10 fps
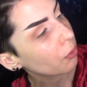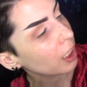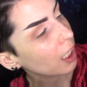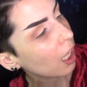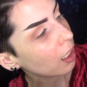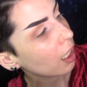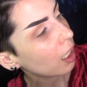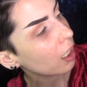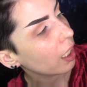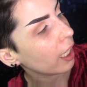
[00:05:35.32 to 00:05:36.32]

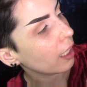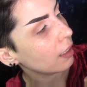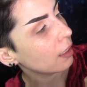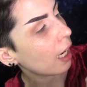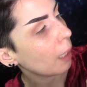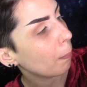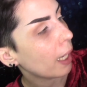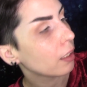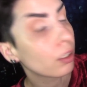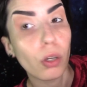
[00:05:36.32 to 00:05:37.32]
Realgar and I
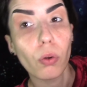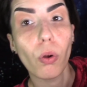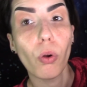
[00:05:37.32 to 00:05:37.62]
might go